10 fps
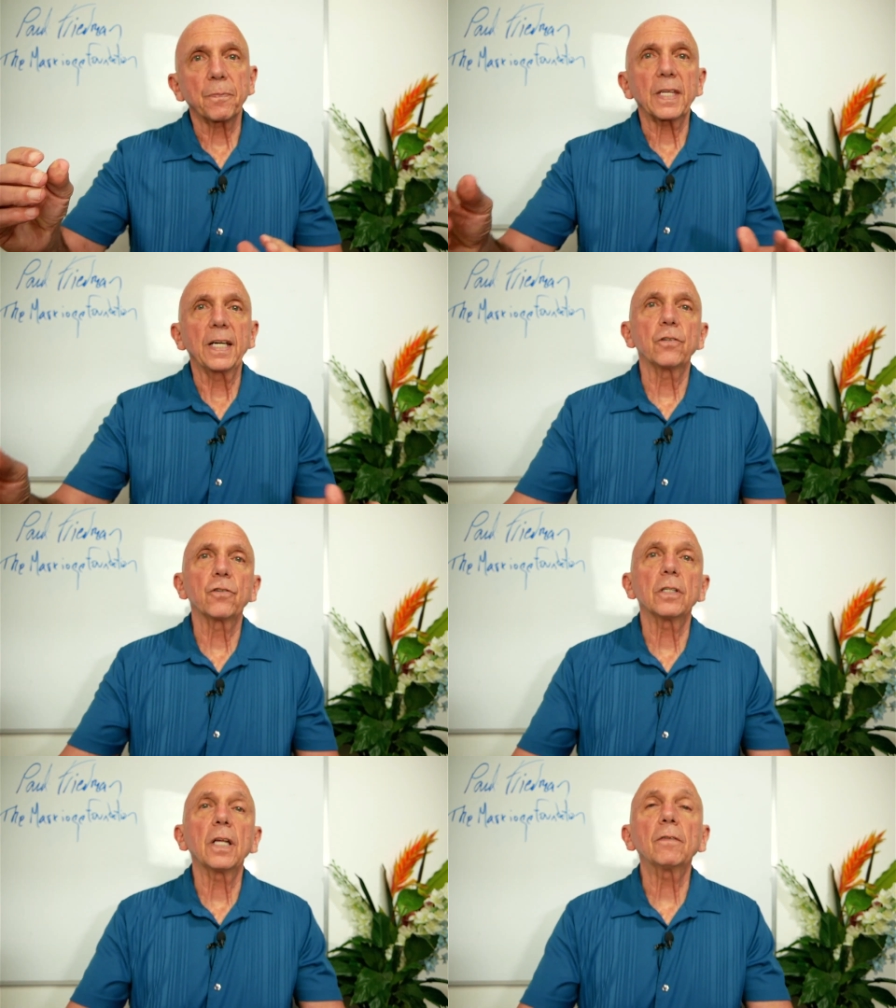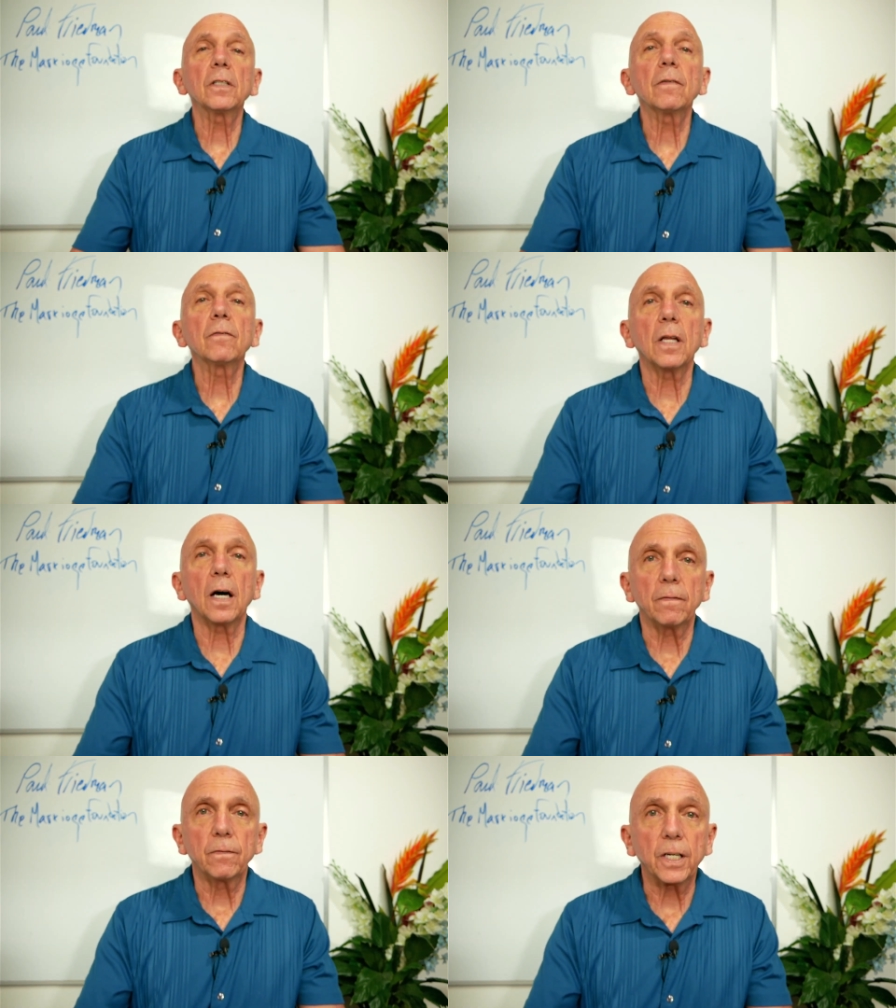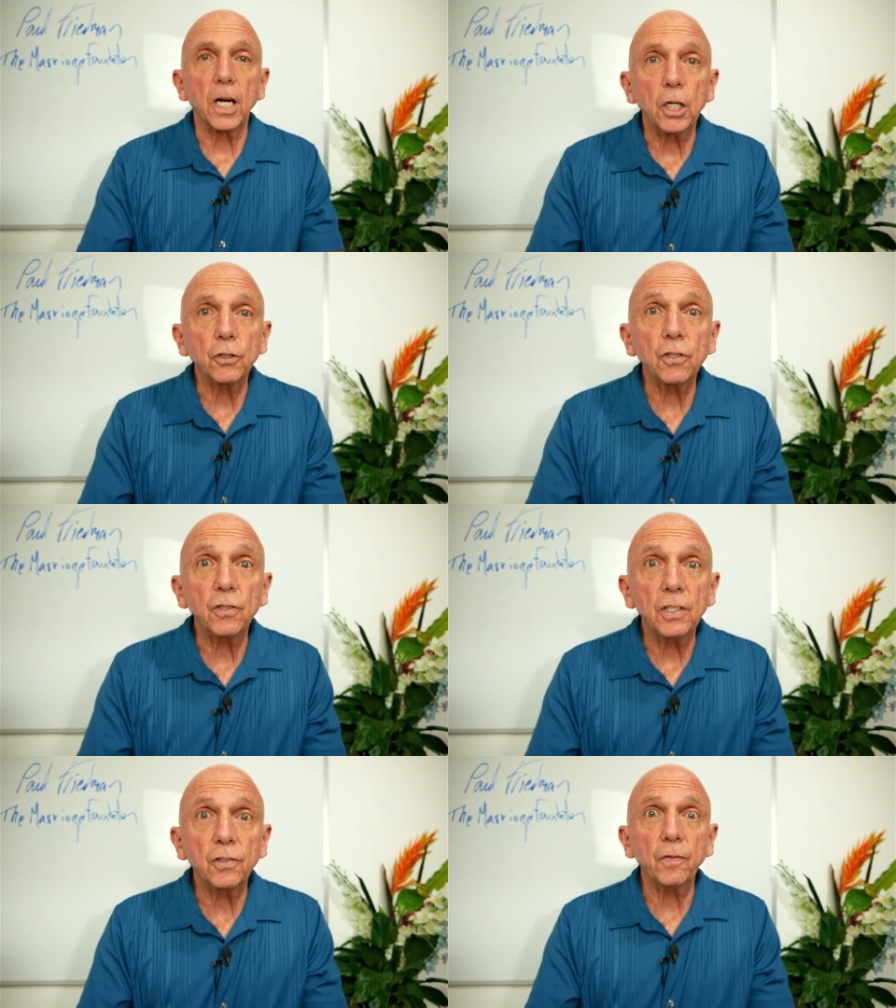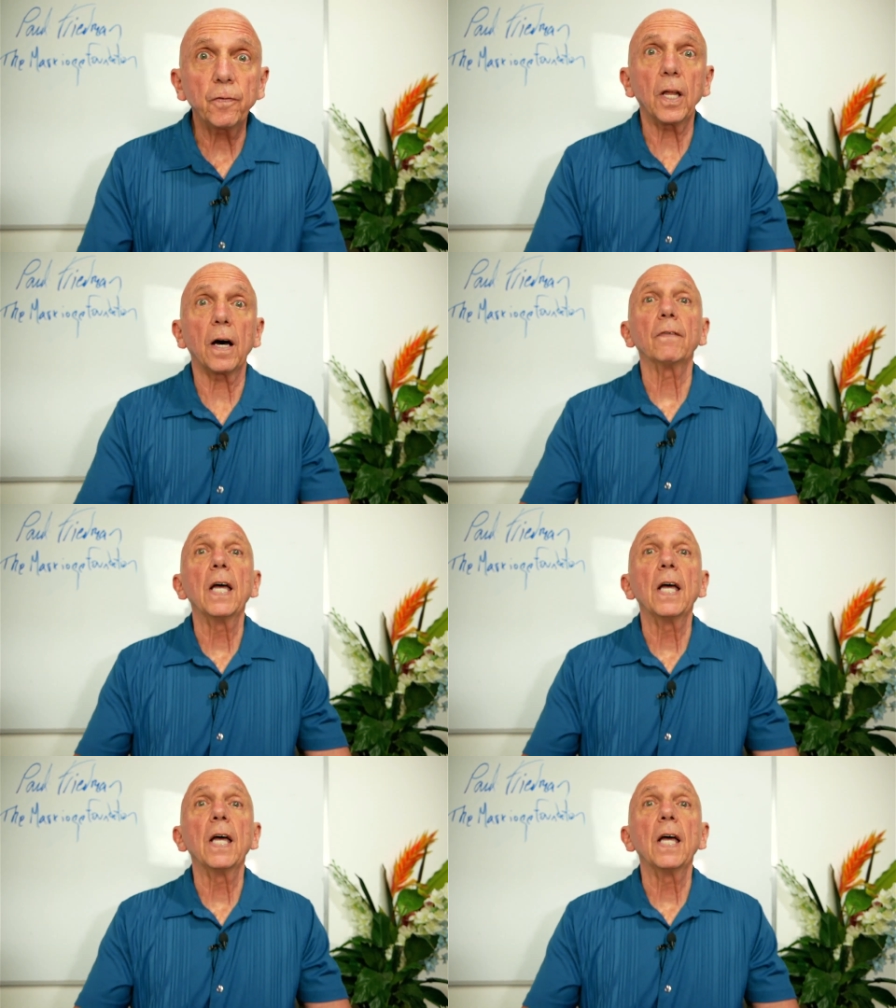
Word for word: is the level of love, the consciousness of love.